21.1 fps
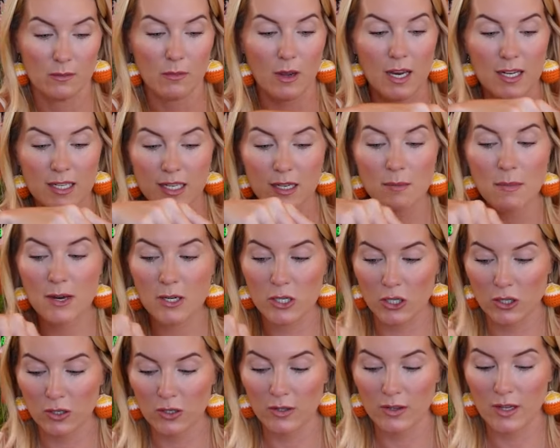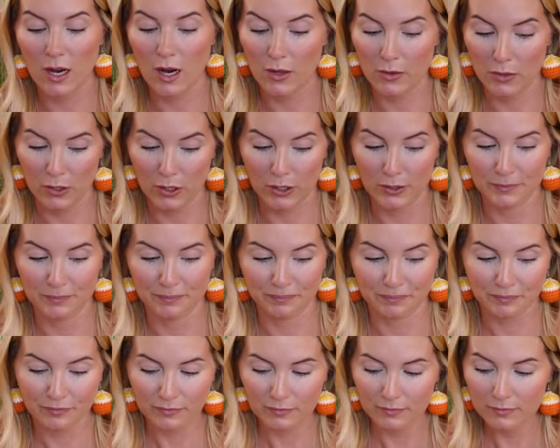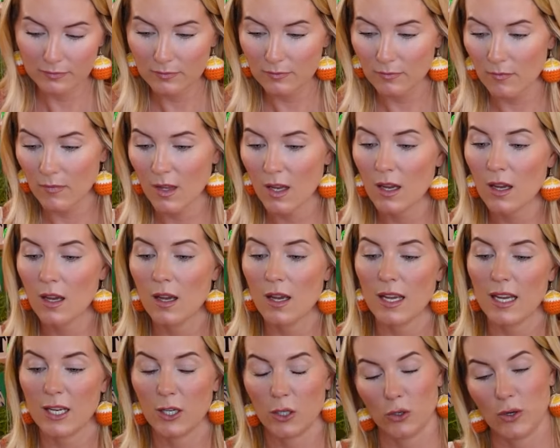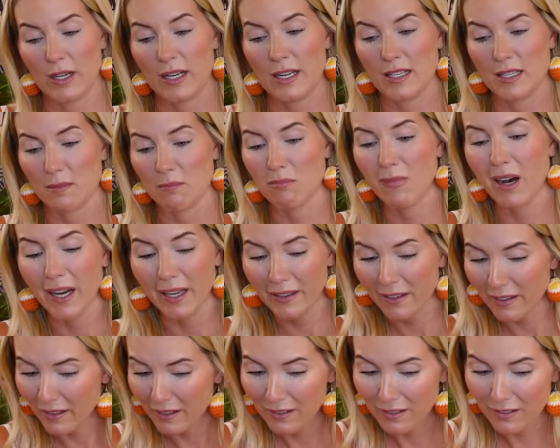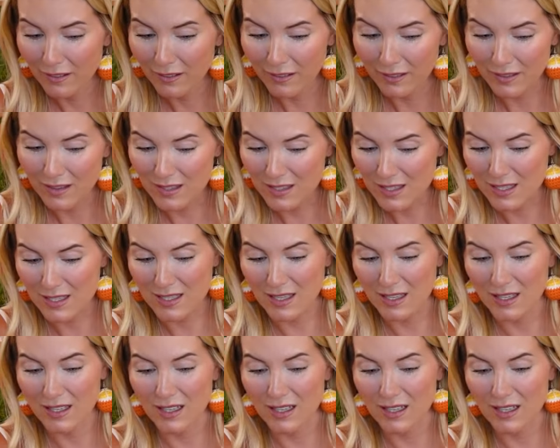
I did measure the other ingredients, but this is,